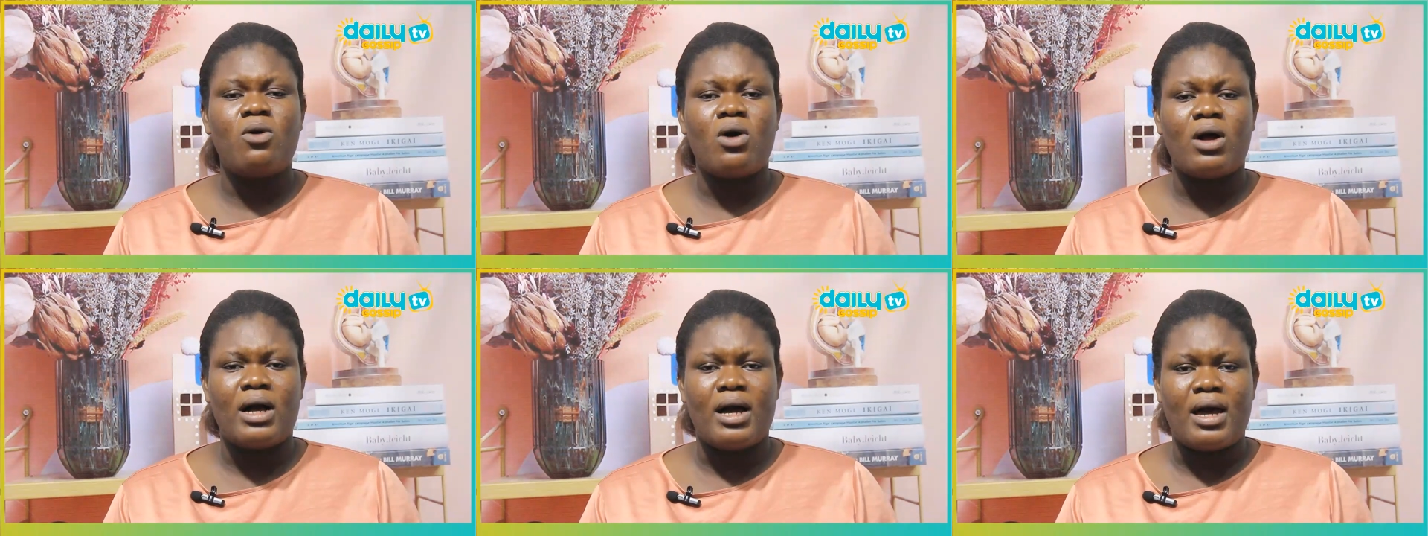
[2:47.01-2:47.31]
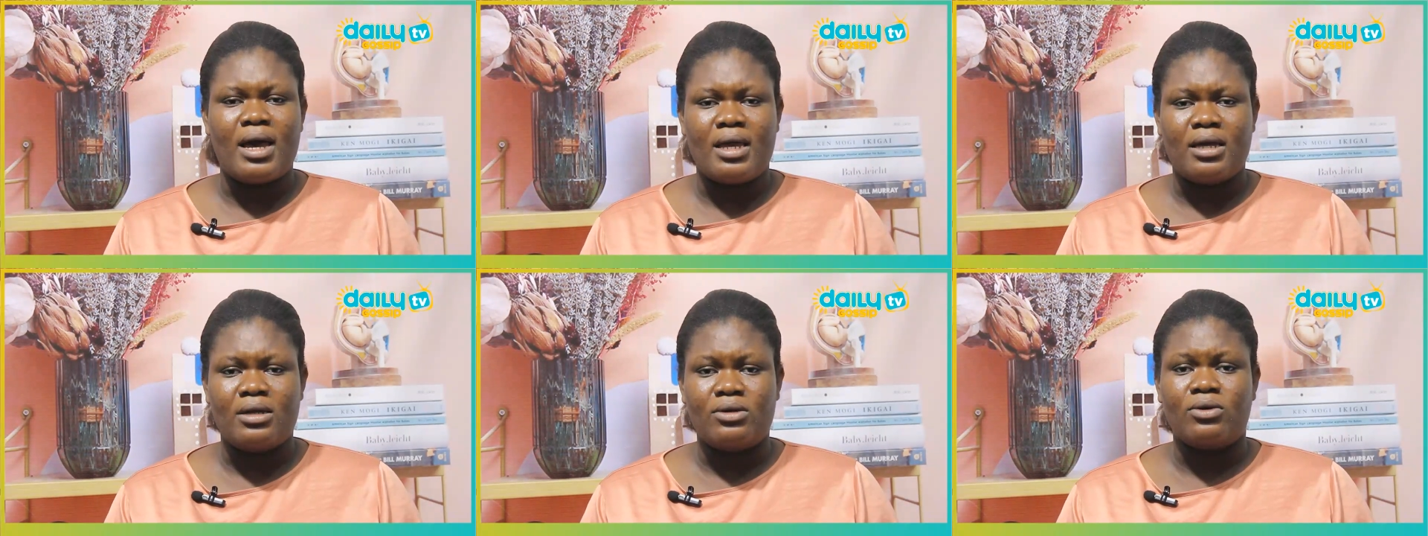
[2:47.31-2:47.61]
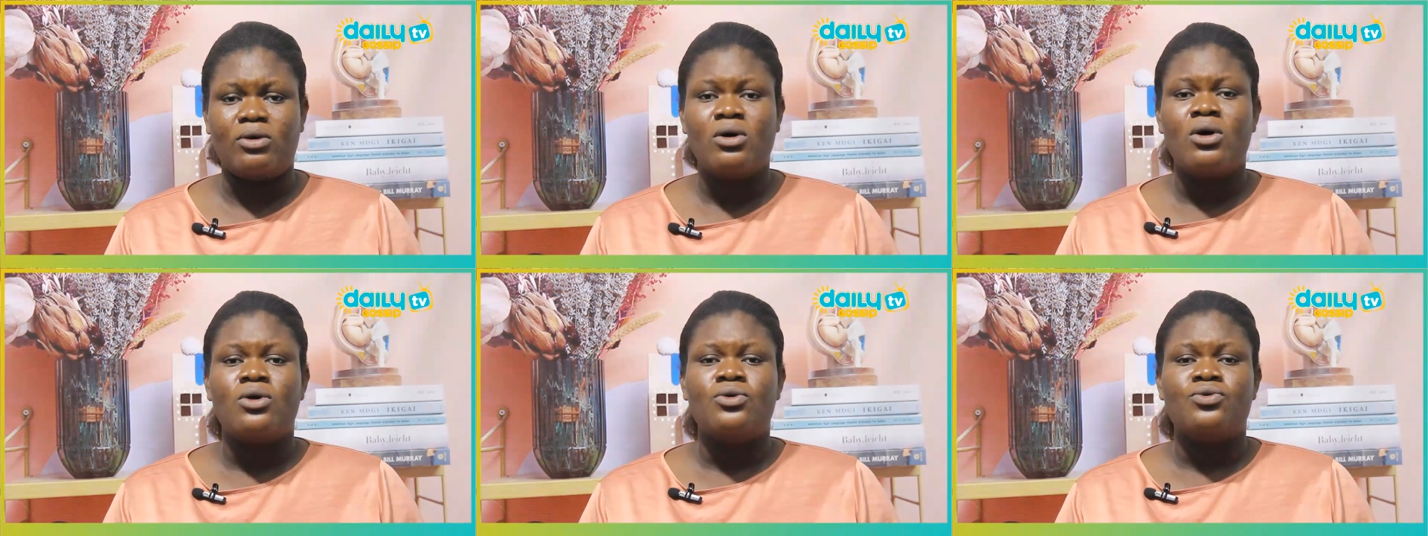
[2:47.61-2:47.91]
o kan
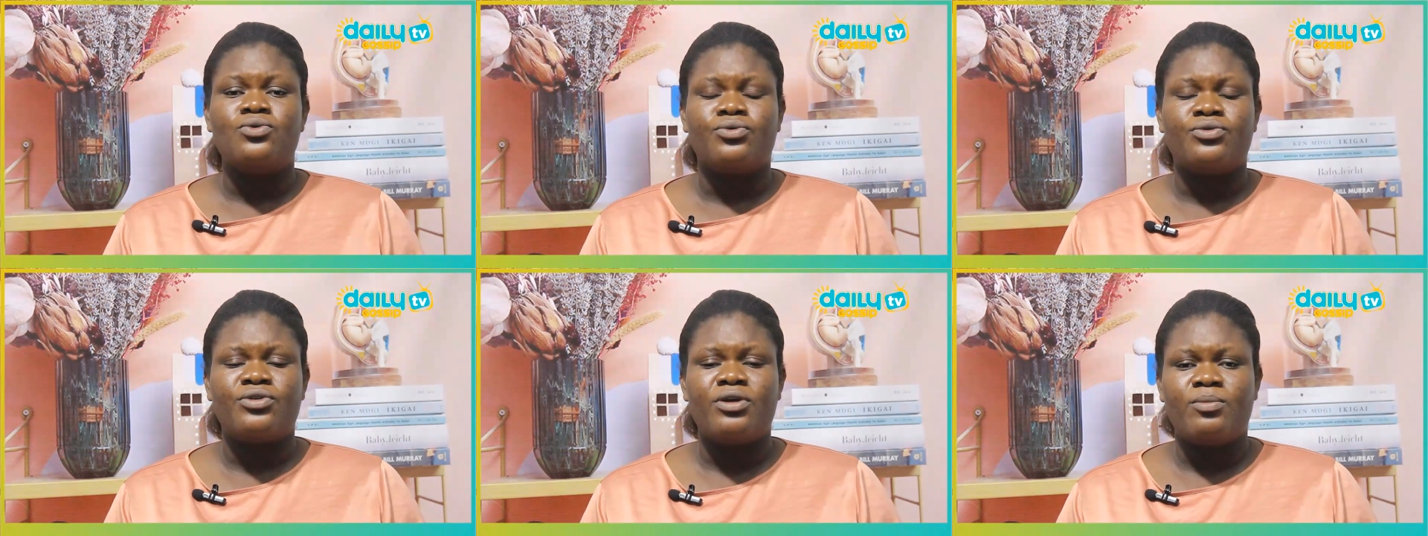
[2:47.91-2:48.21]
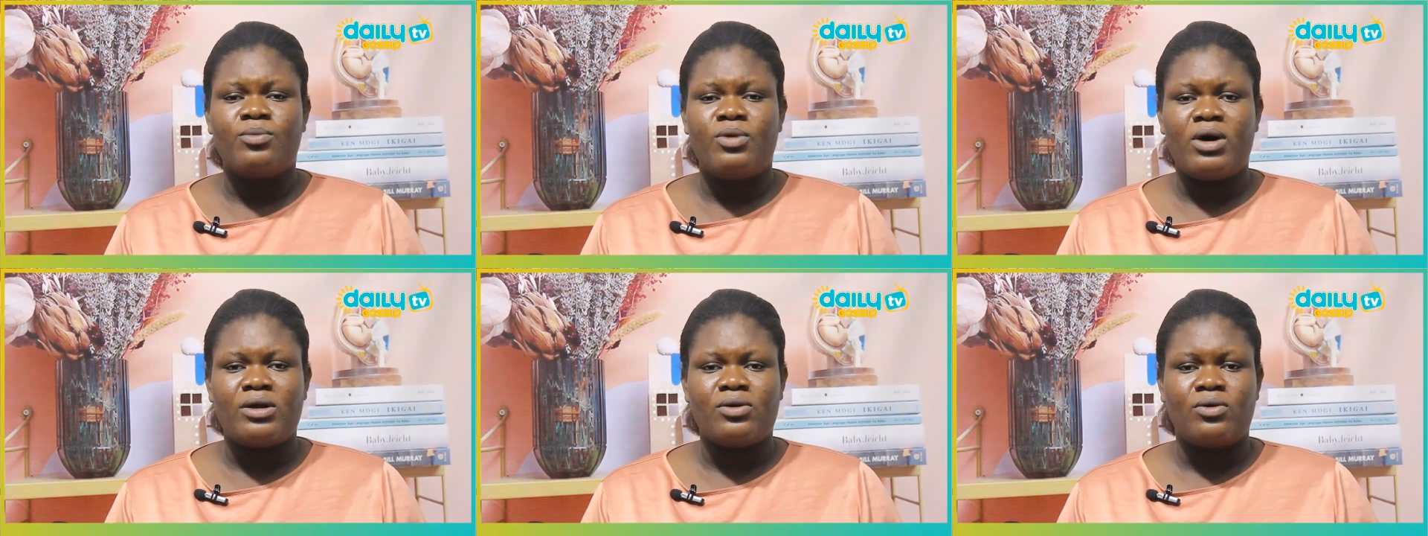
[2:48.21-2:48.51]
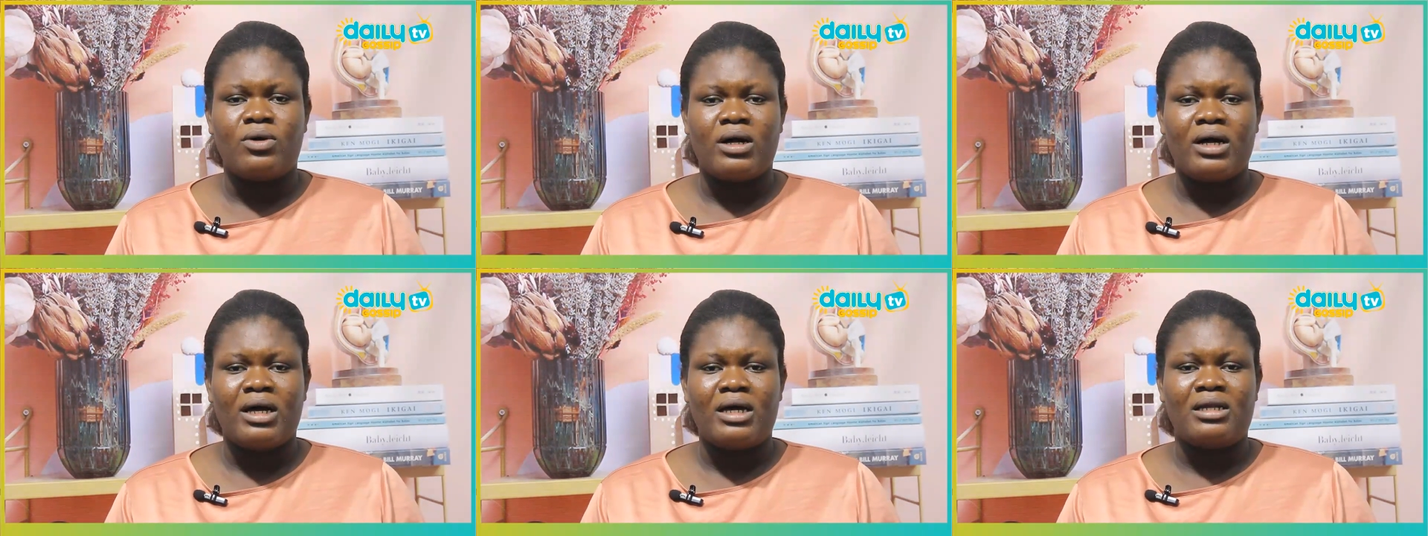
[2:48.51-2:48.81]
no nukremu an
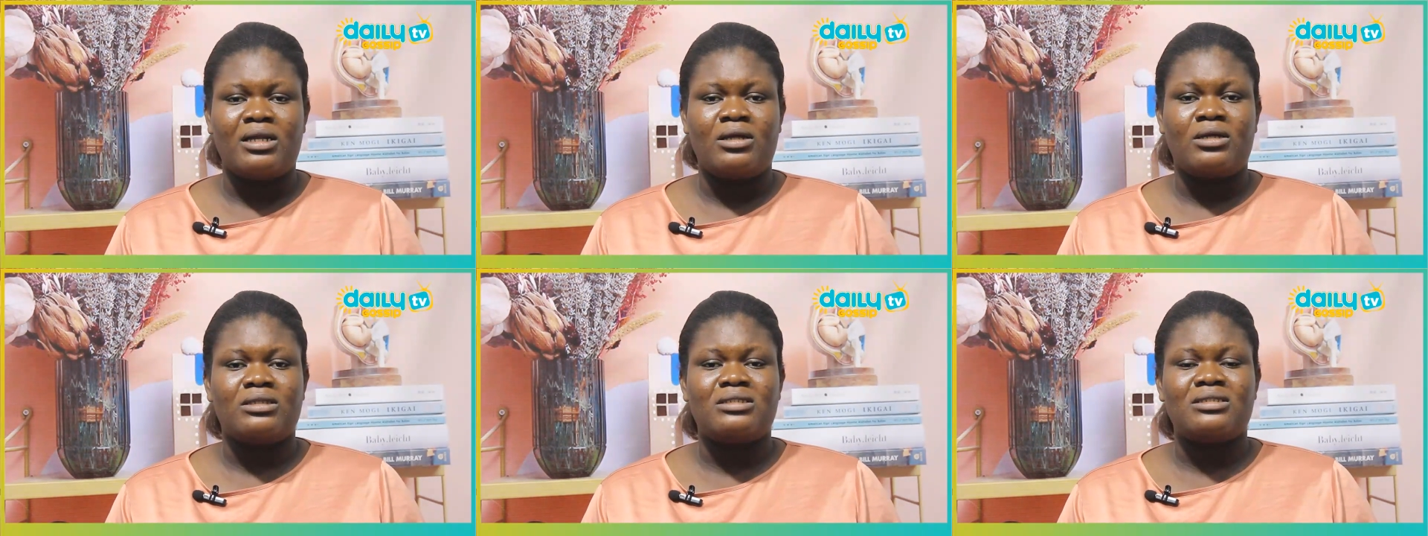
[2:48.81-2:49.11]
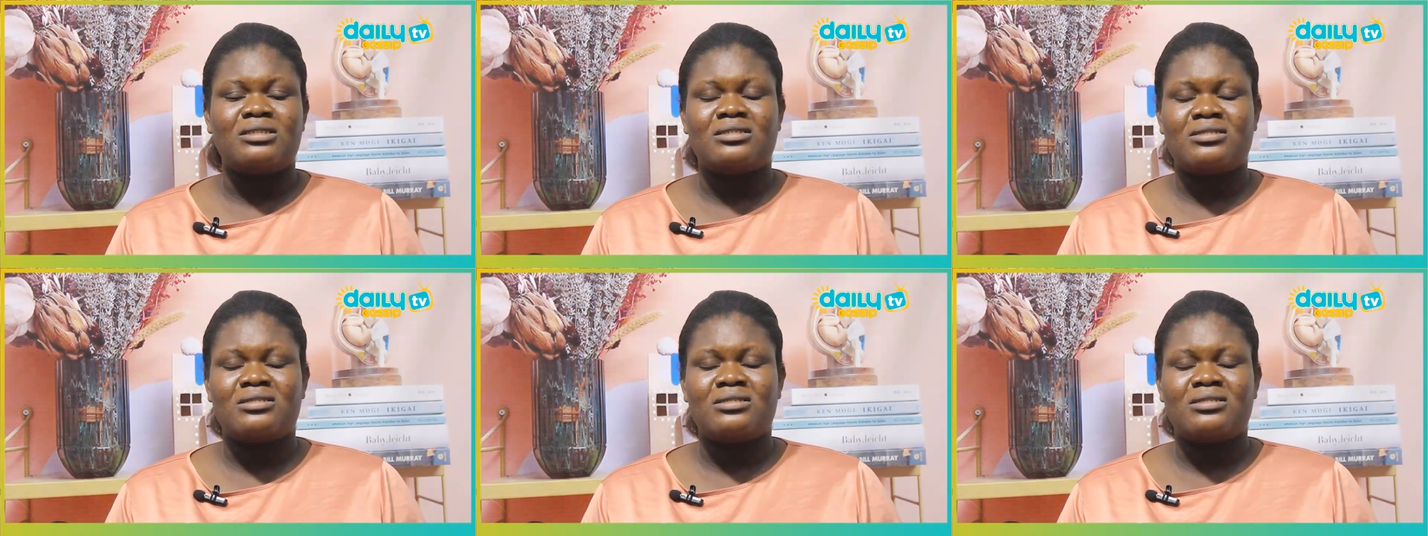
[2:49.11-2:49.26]
o kan na